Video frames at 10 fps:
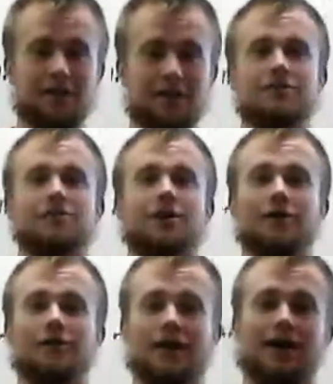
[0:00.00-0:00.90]

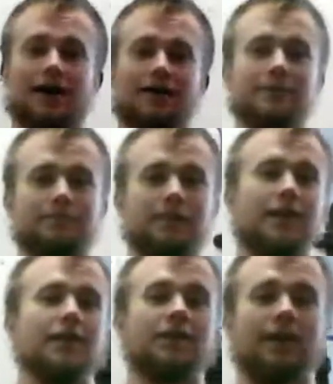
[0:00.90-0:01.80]
So, but
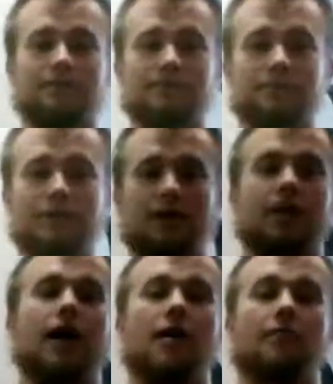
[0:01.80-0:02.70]
anyway,
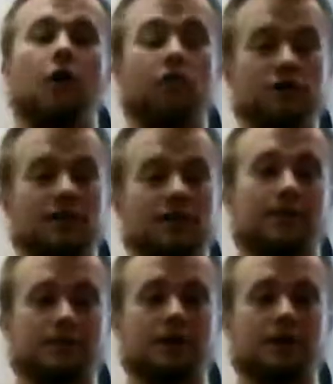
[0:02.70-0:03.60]
over
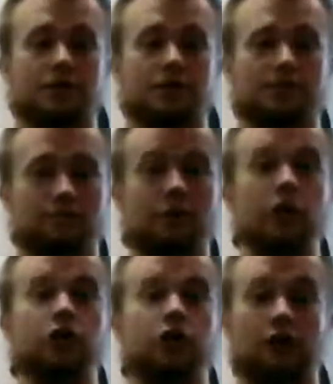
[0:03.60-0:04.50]
supplementation for
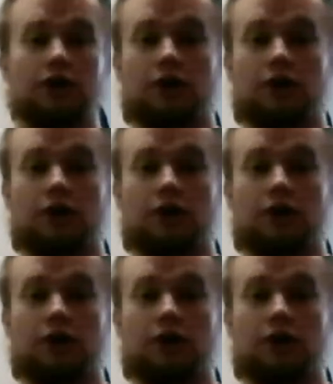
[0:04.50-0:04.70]
sure.